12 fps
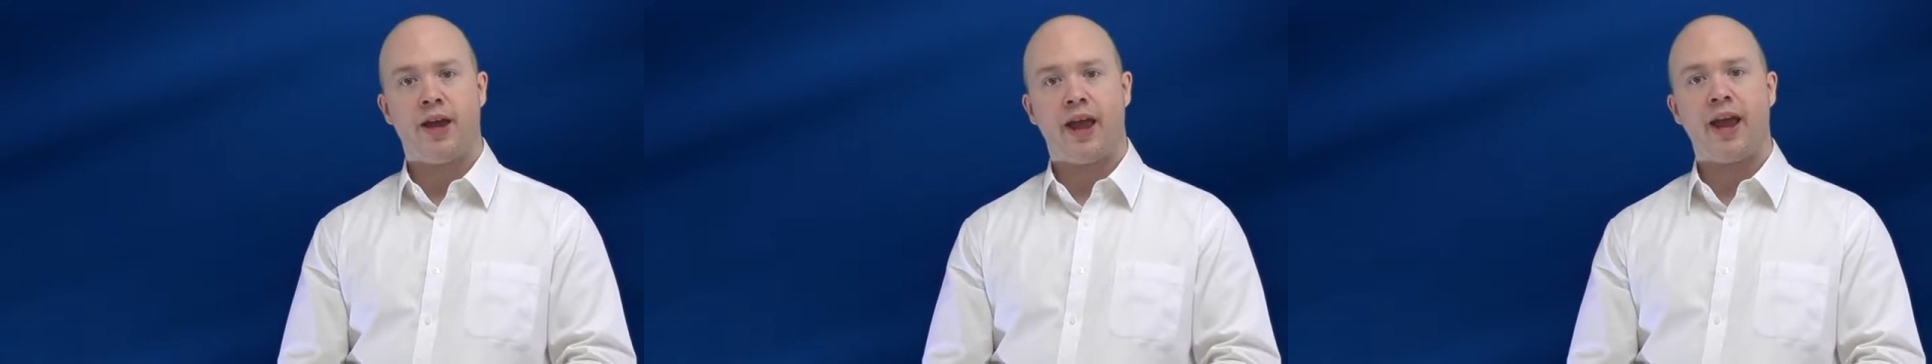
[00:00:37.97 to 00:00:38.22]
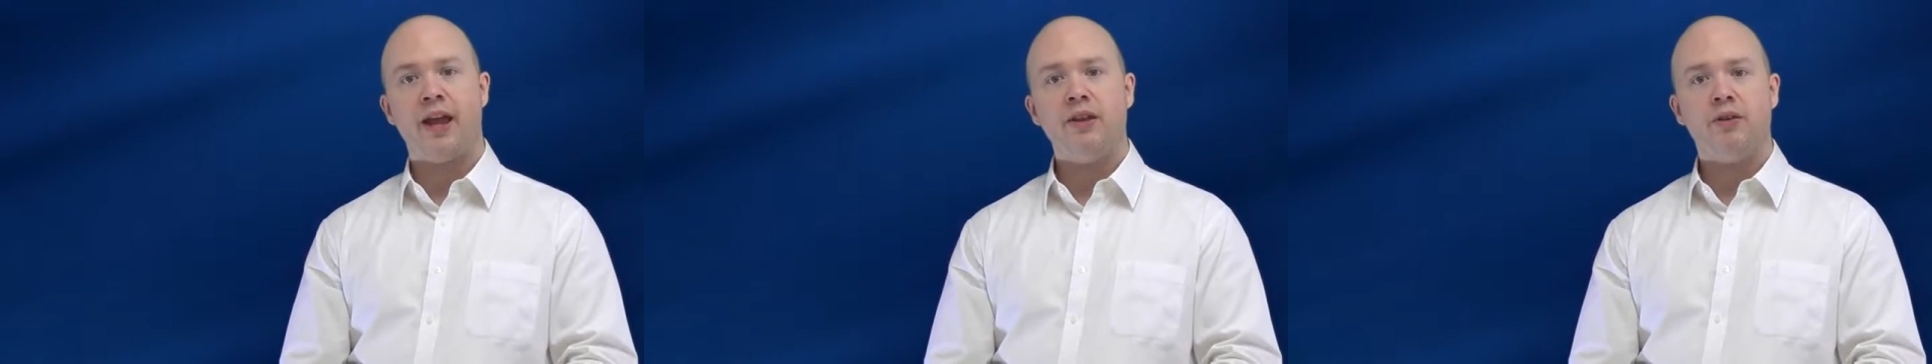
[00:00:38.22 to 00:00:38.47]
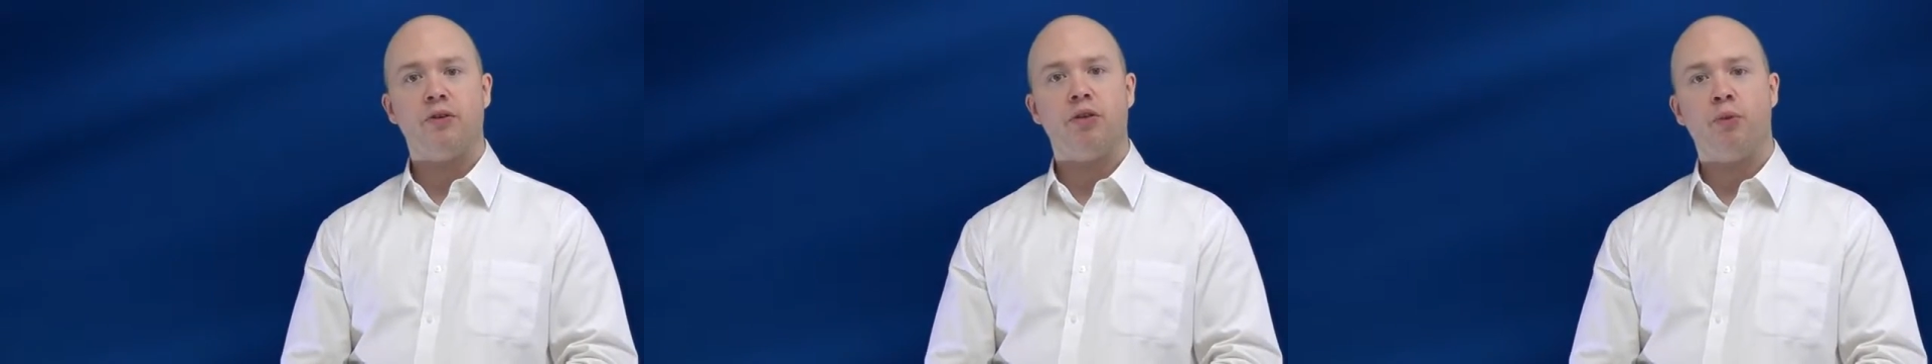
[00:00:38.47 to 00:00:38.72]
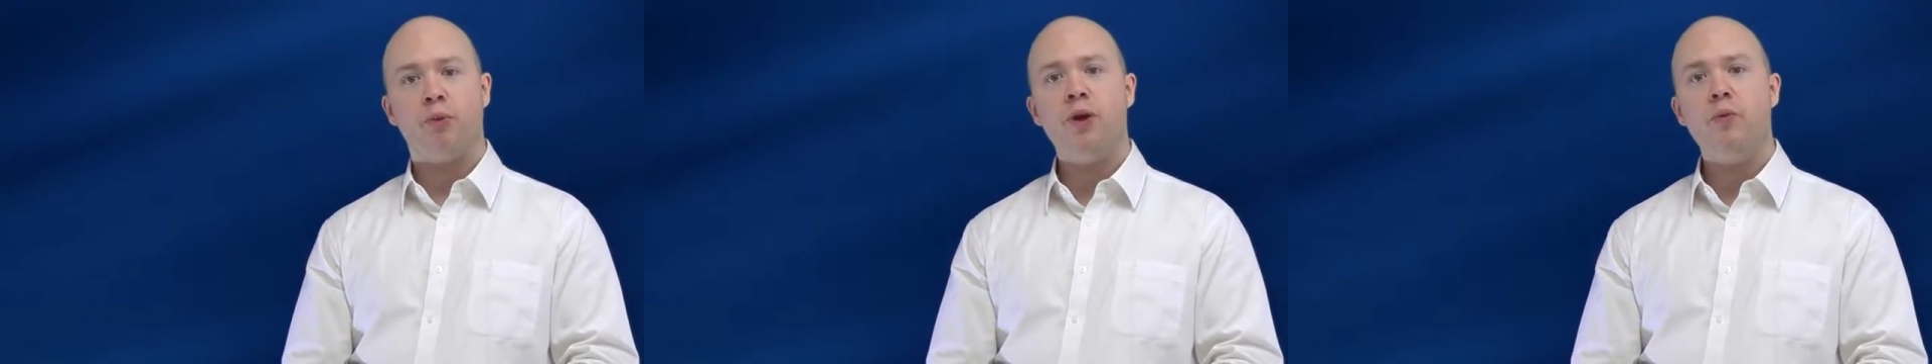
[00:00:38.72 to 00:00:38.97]
And there are
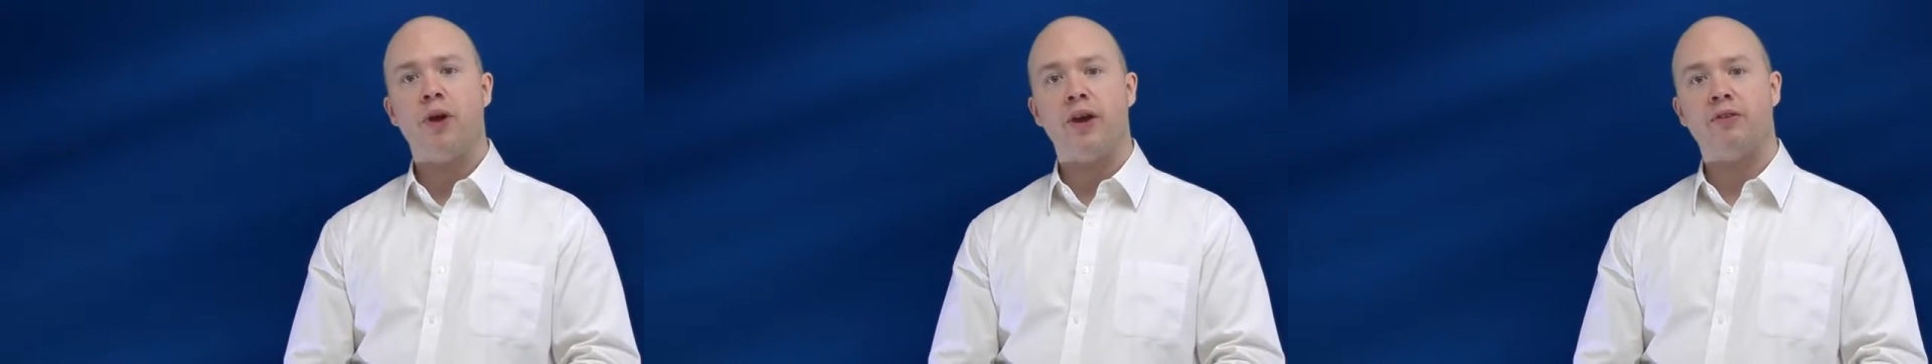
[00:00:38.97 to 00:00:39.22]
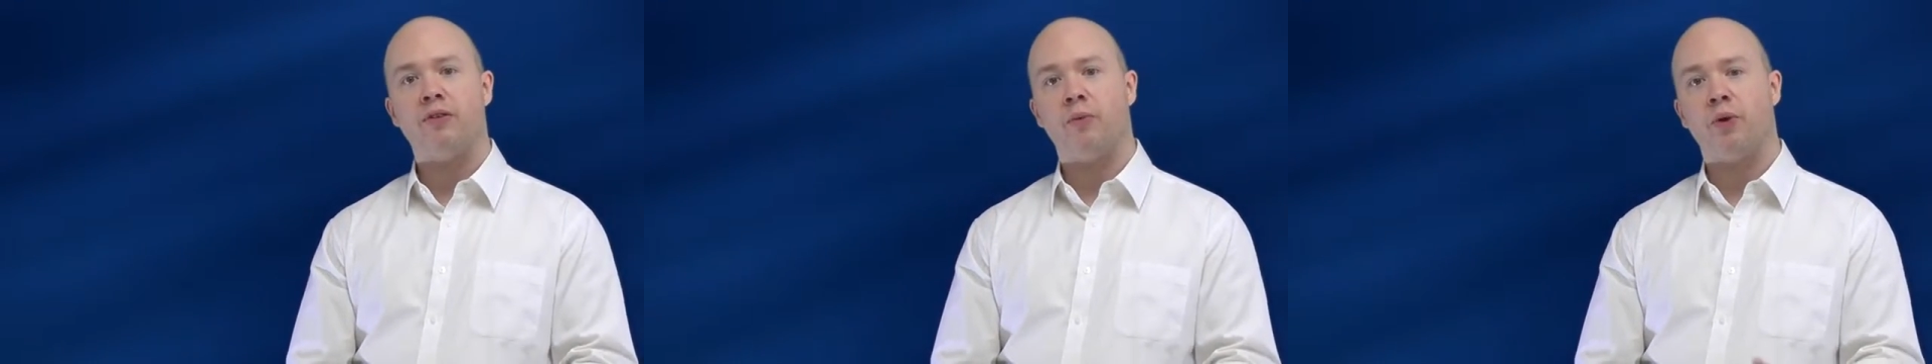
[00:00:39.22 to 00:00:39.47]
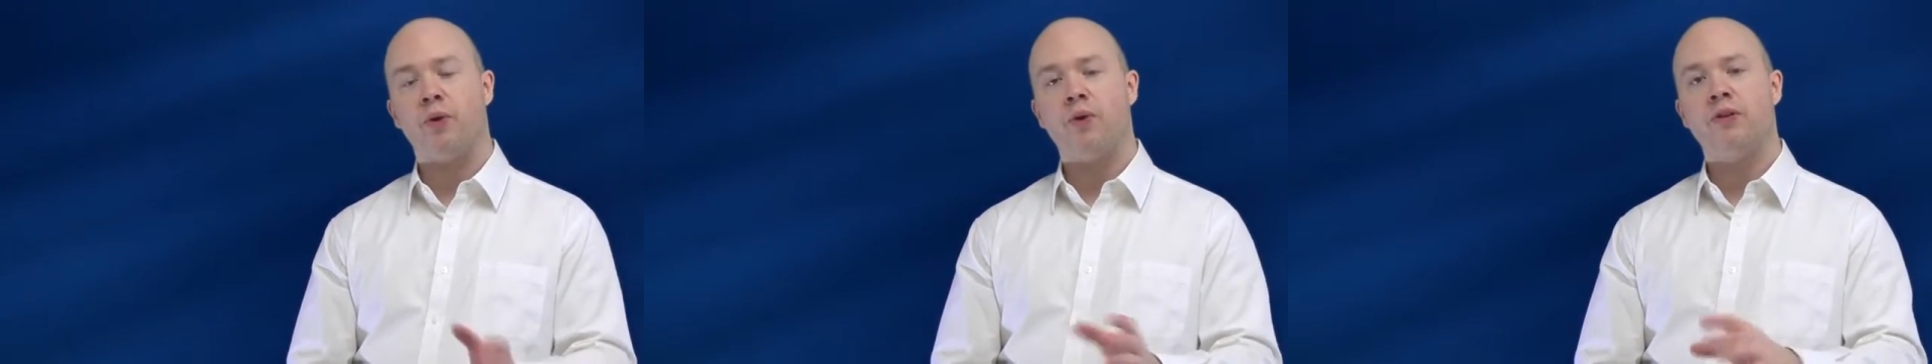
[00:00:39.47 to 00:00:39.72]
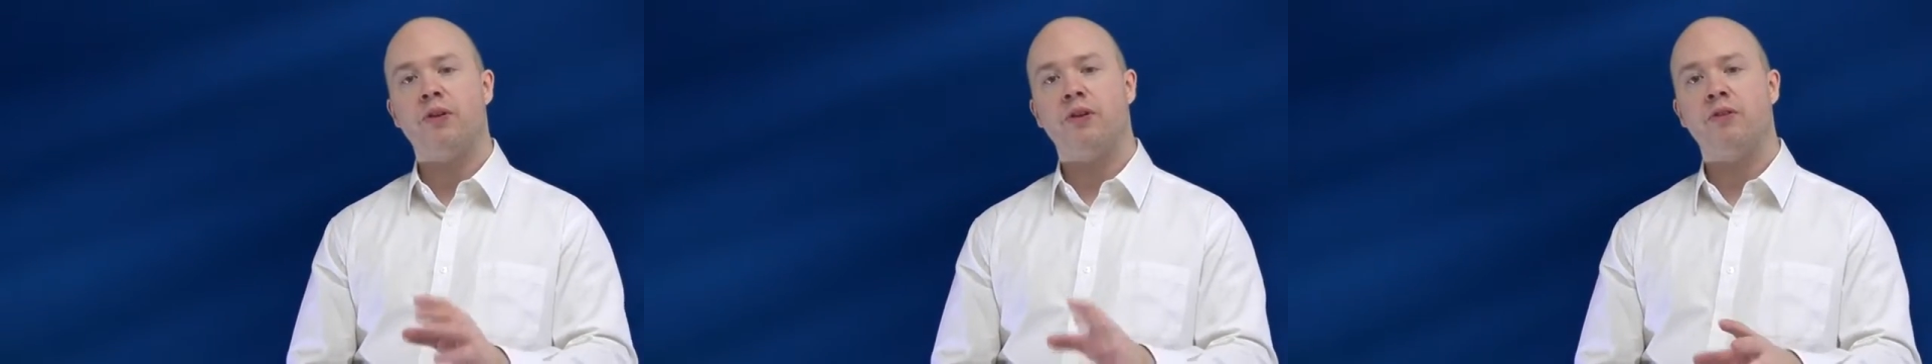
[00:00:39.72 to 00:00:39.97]
3 ways that we're
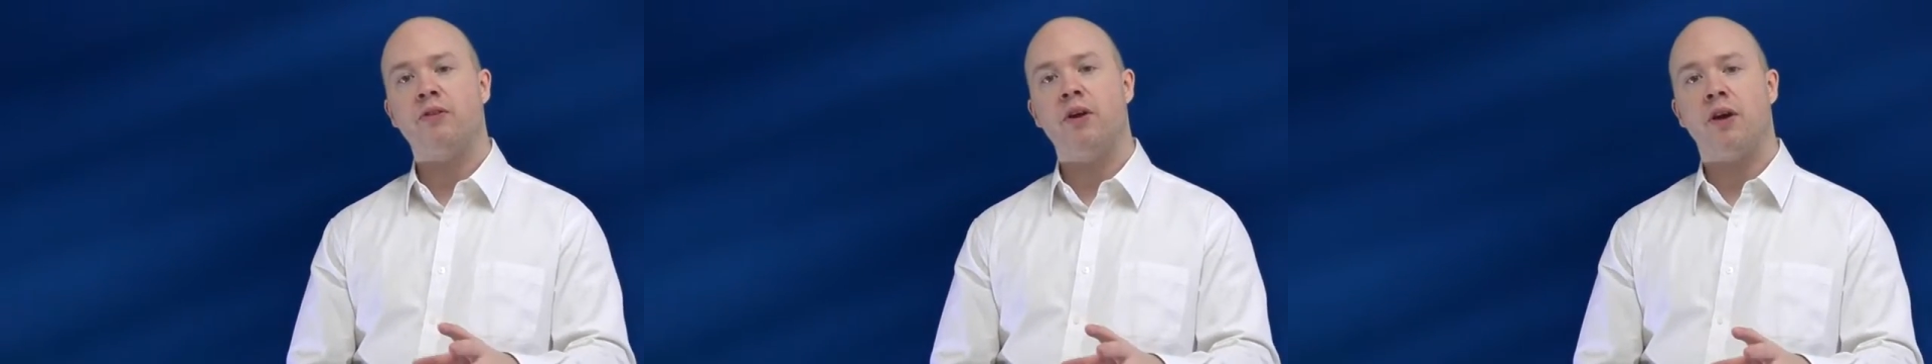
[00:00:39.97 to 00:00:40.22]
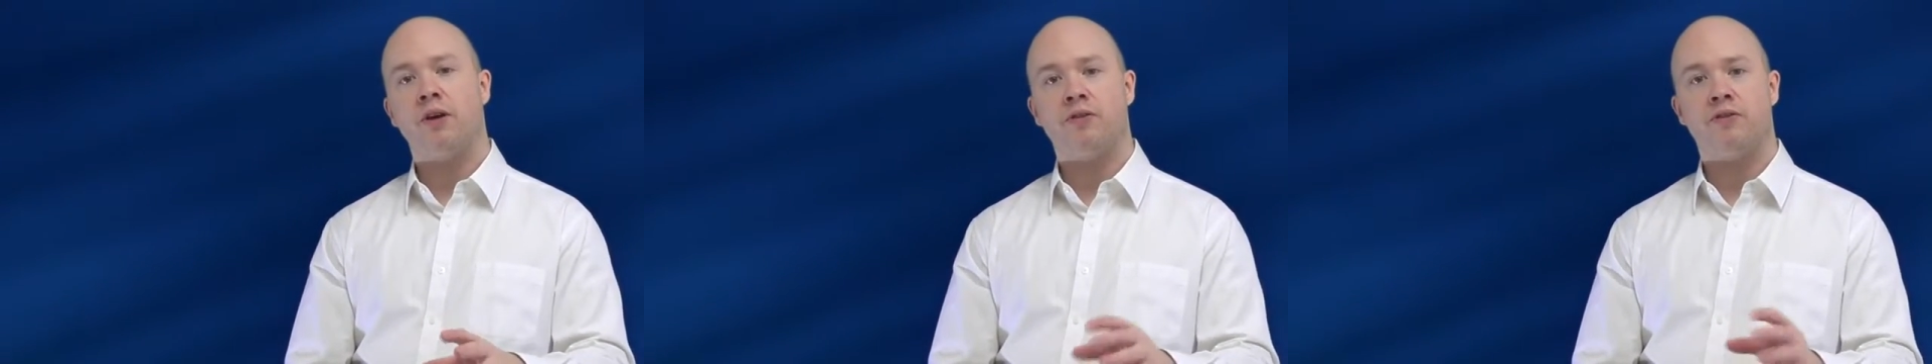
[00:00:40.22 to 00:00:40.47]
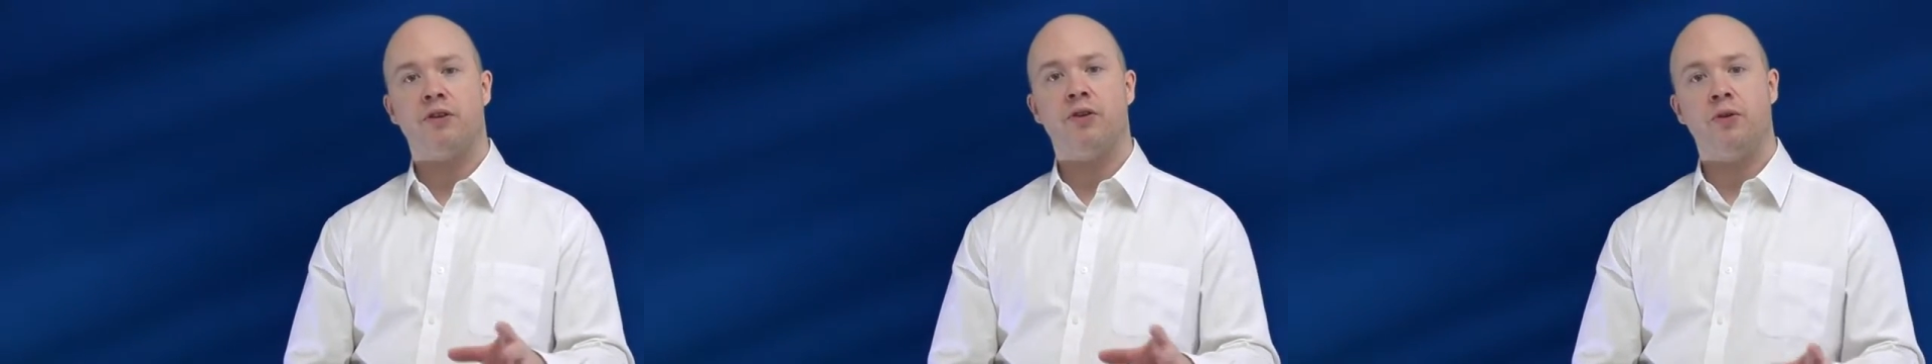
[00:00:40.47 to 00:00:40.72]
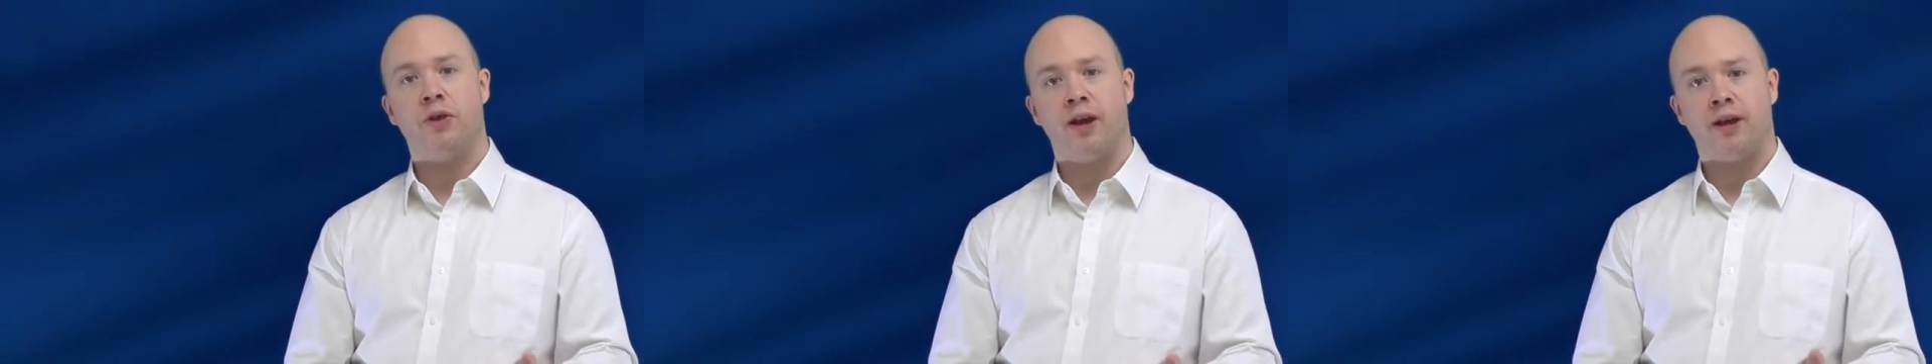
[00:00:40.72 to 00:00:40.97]
going to discuss to
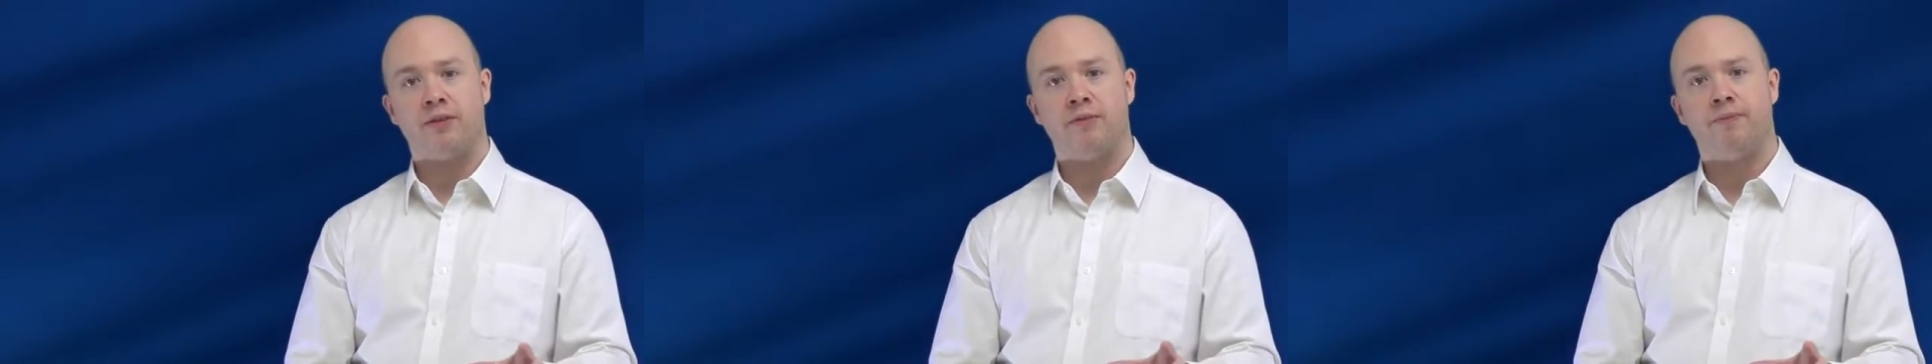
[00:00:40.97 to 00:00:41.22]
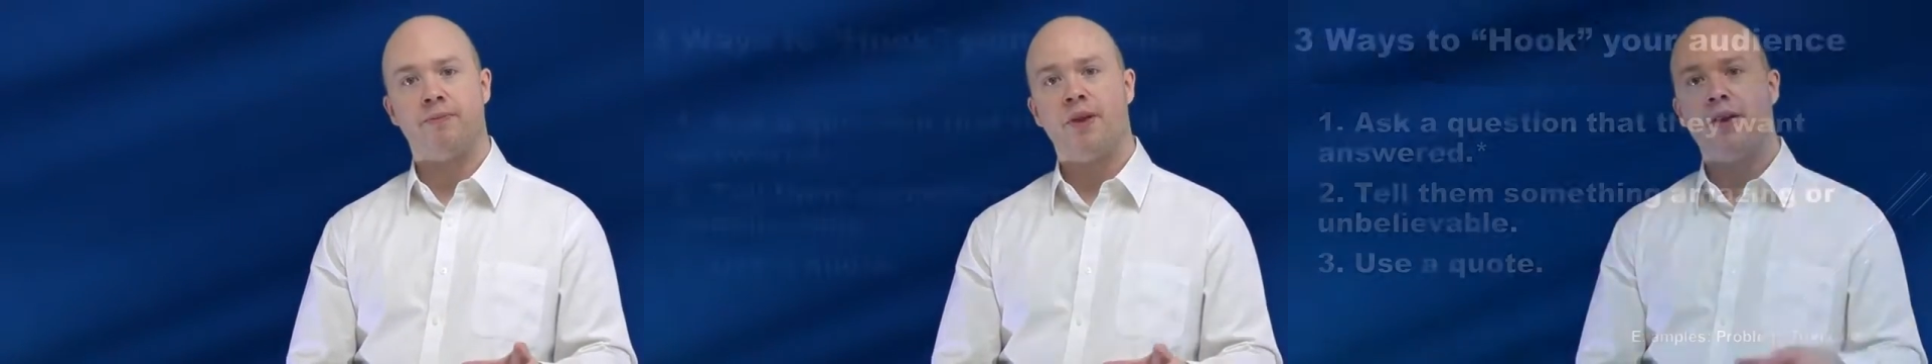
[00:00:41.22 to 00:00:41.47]
do that.